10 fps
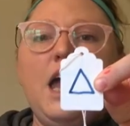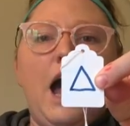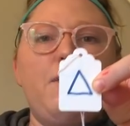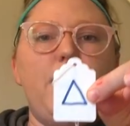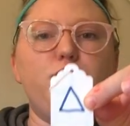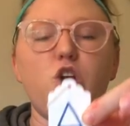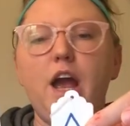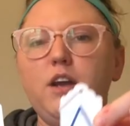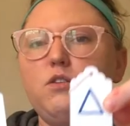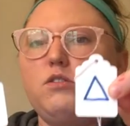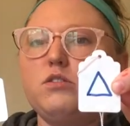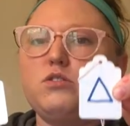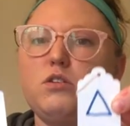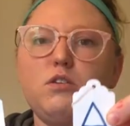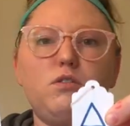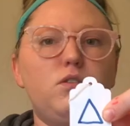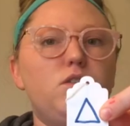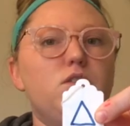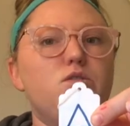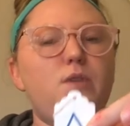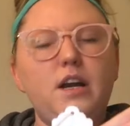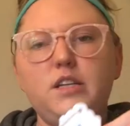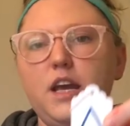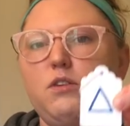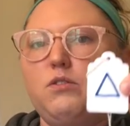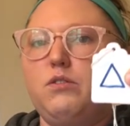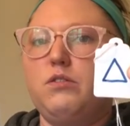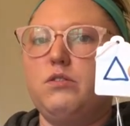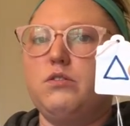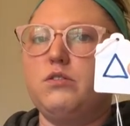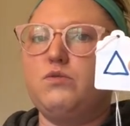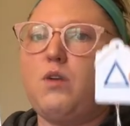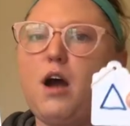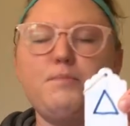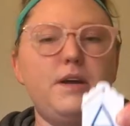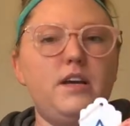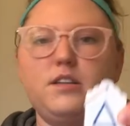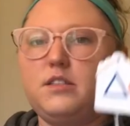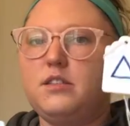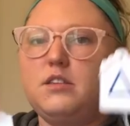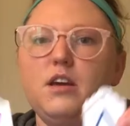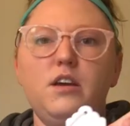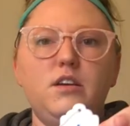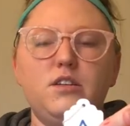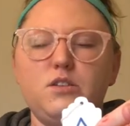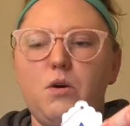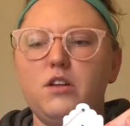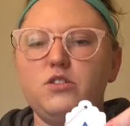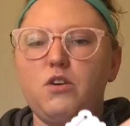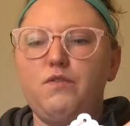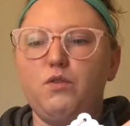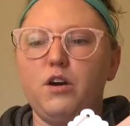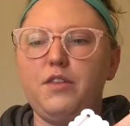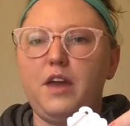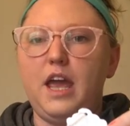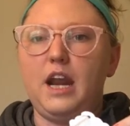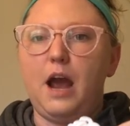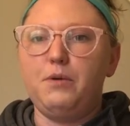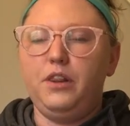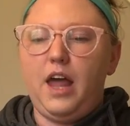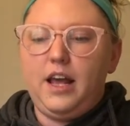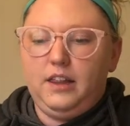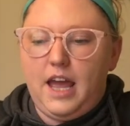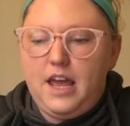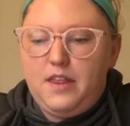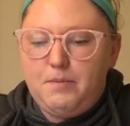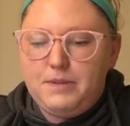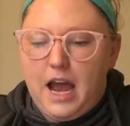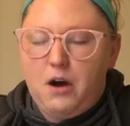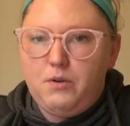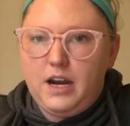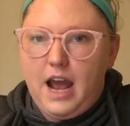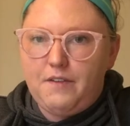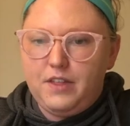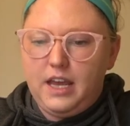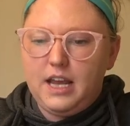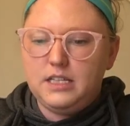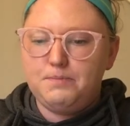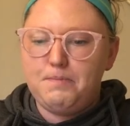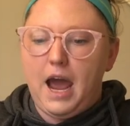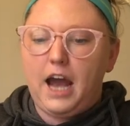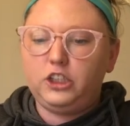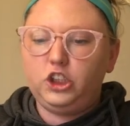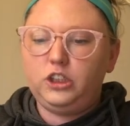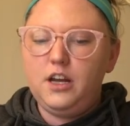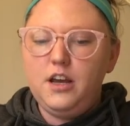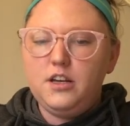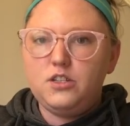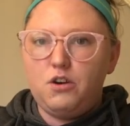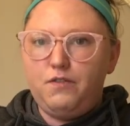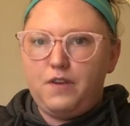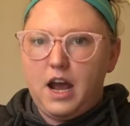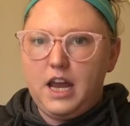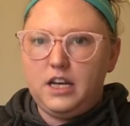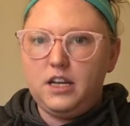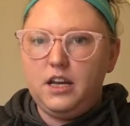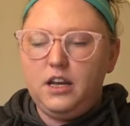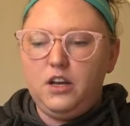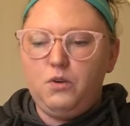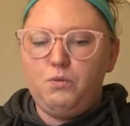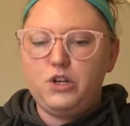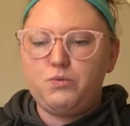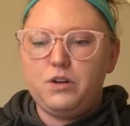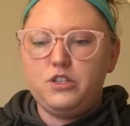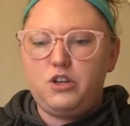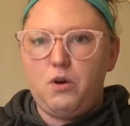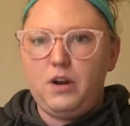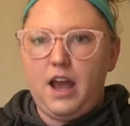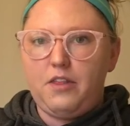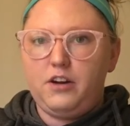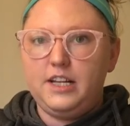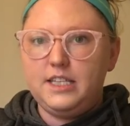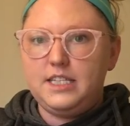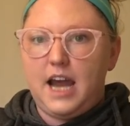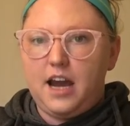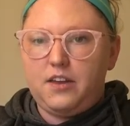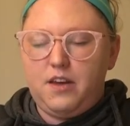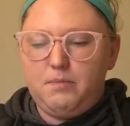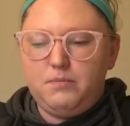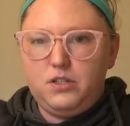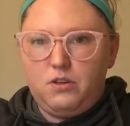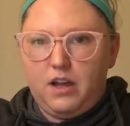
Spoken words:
I would have triangles, circles, rectangles, rhombus, so on and so forth. And I would like lay them down and have the kids match. So find which ones go together and stack them. So